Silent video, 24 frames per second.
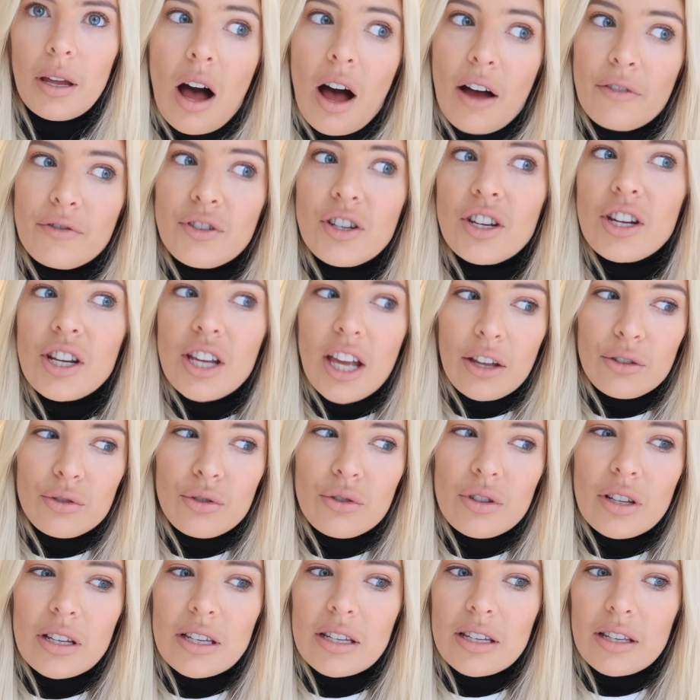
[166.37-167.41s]
After you get
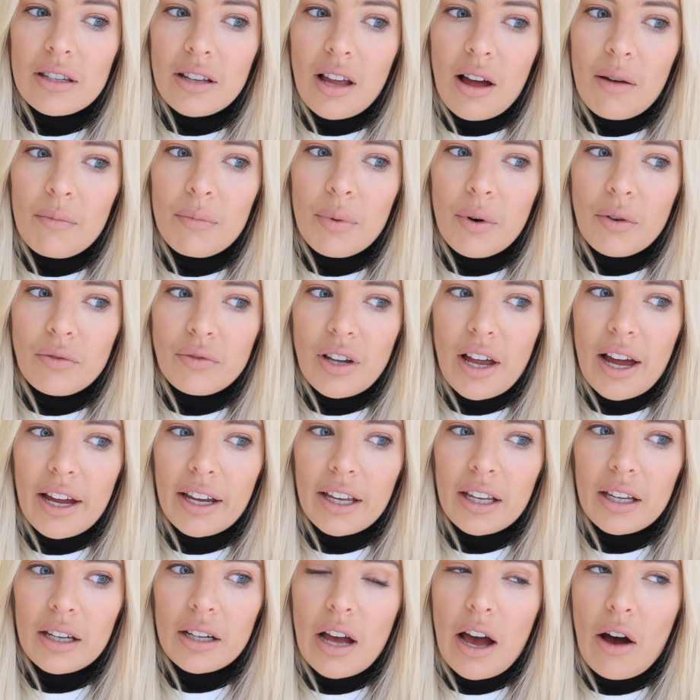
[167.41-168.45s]
through the slump of
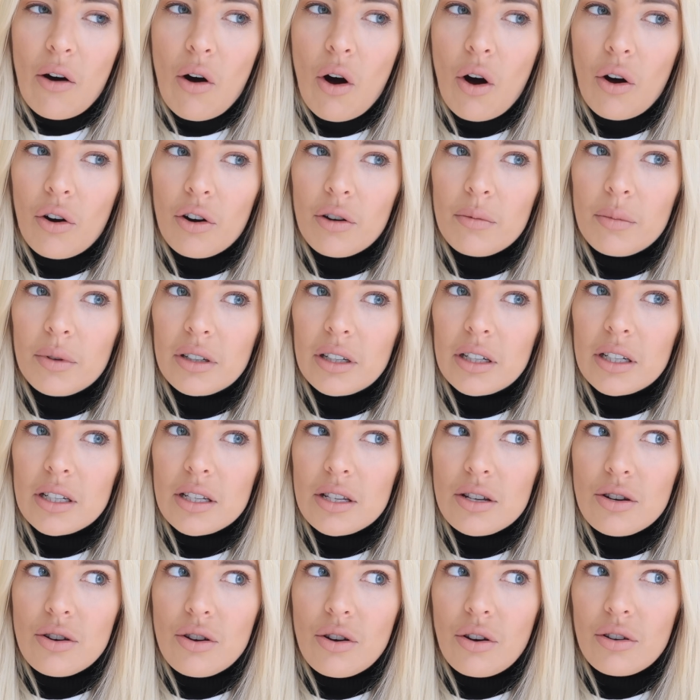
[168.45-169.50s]
like how horrible it
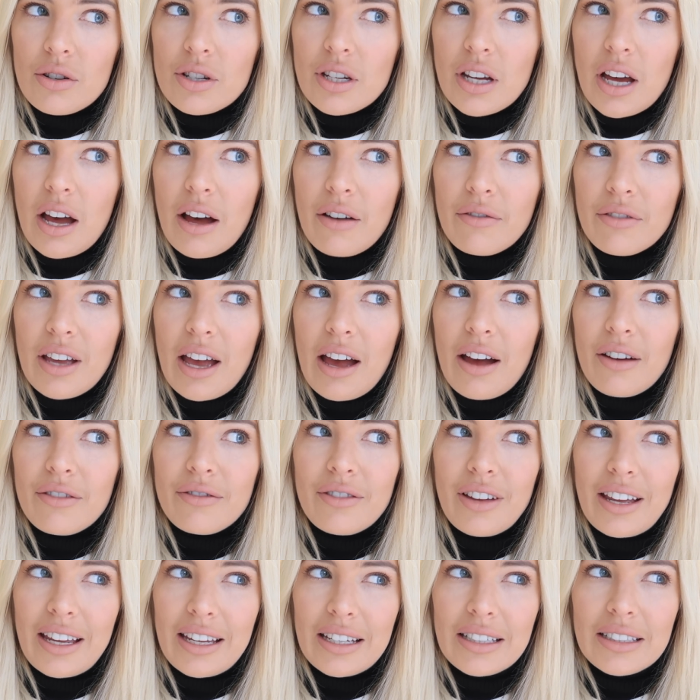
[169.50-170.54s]
is not to have
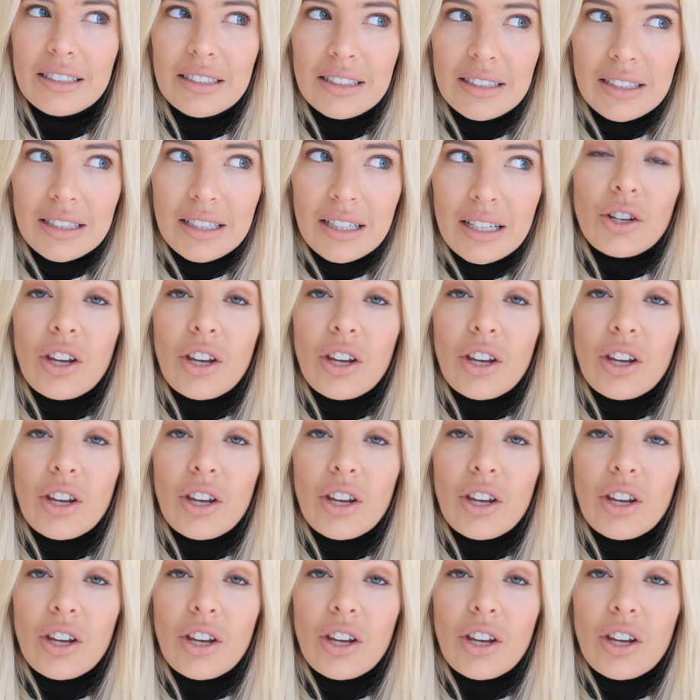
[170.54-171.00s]
caffeine,